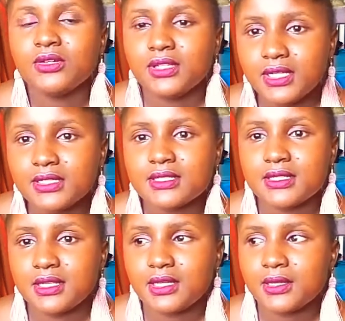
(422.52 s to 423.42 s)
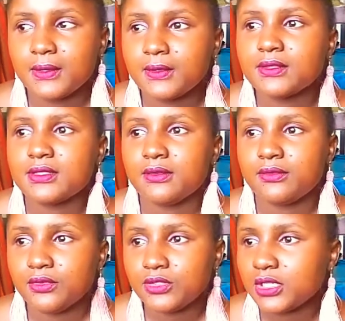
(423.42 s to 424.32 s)
online is the
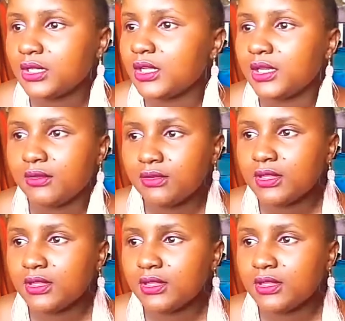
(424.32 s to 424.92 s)
future. Like